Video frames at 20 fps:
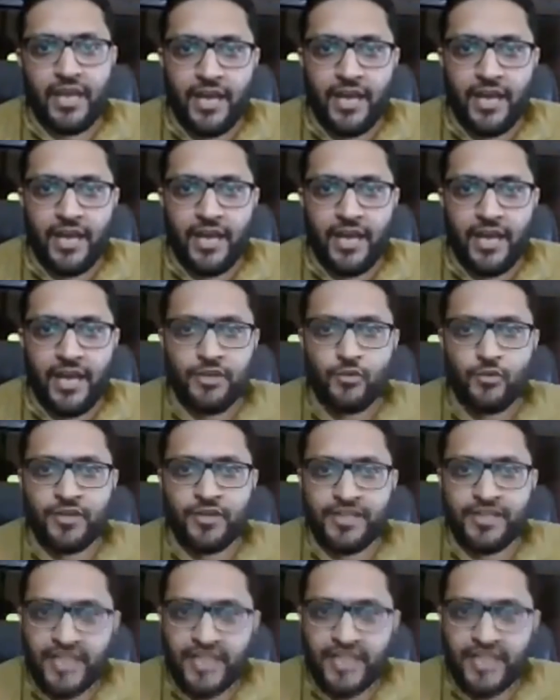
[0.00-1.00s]
And you
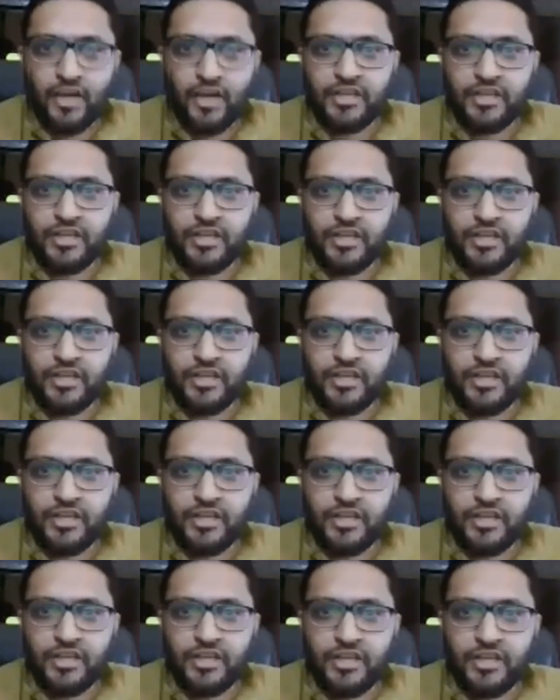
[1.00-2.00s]
cannot learn
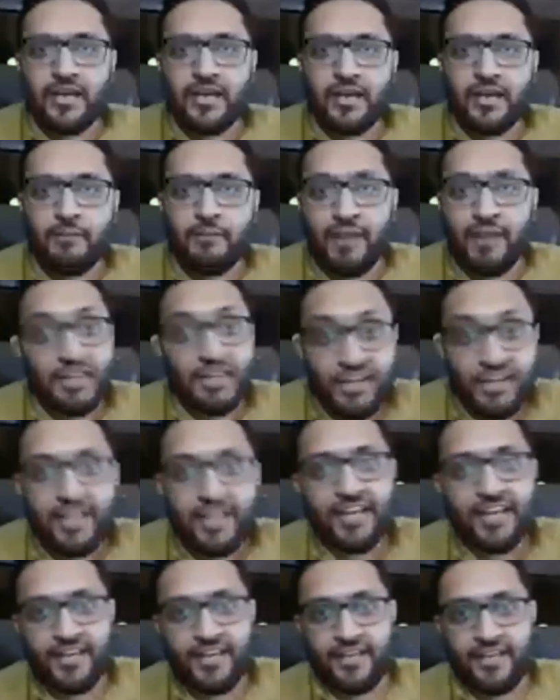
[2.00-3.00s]
swimming by
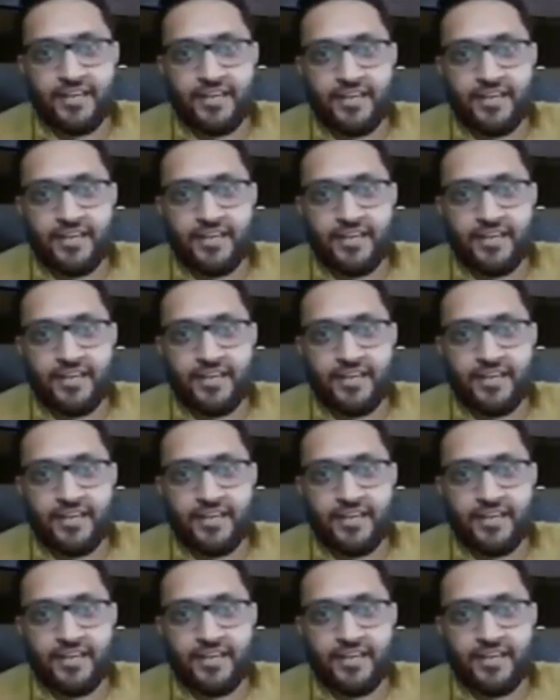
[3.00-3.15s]
reading.